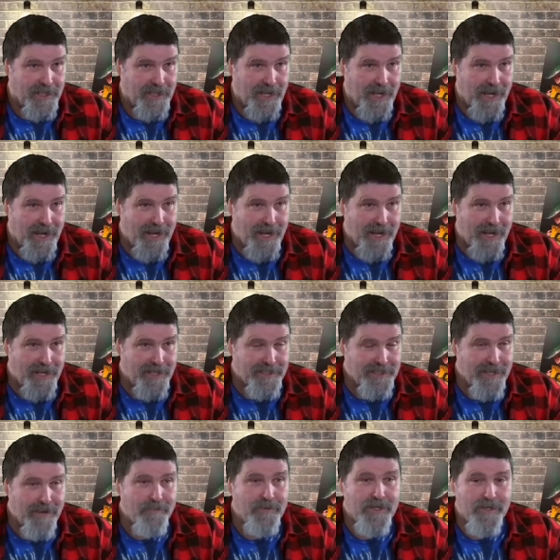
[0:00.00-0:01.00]
uh,
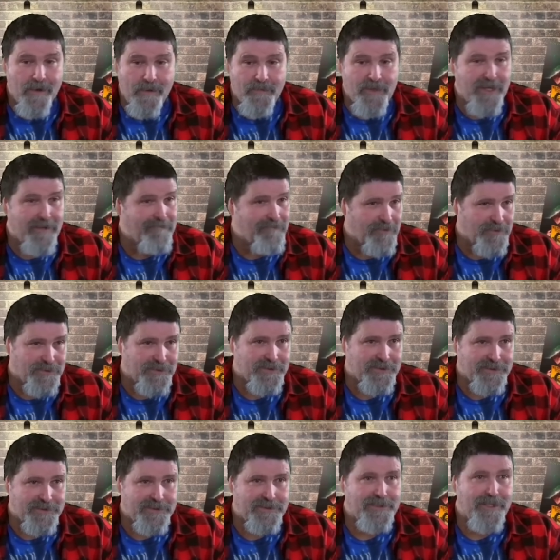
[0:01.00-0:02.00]
WWE
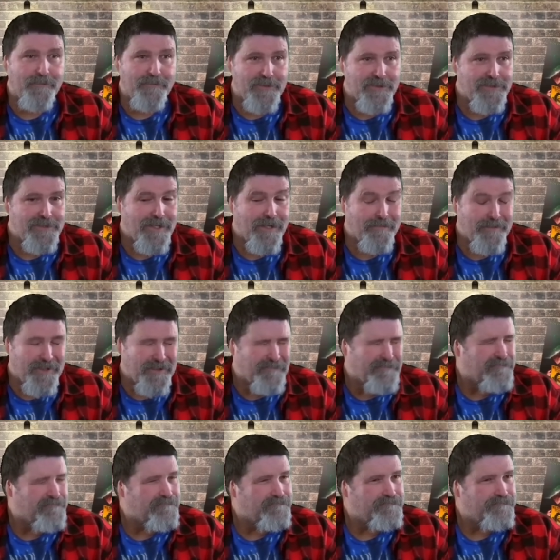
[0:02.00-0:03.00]
versus WCW.
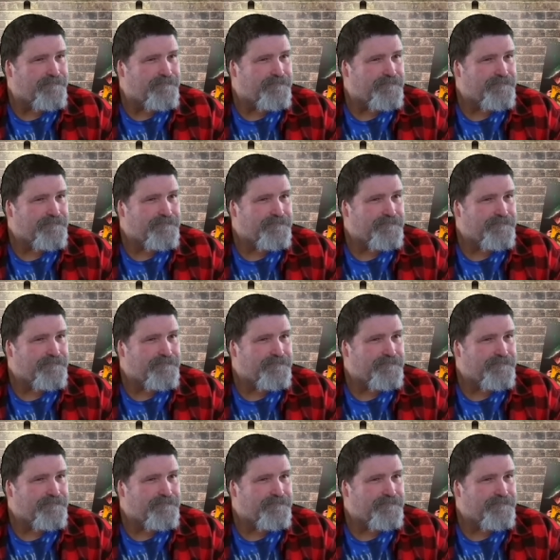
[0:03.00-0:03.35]
Uh,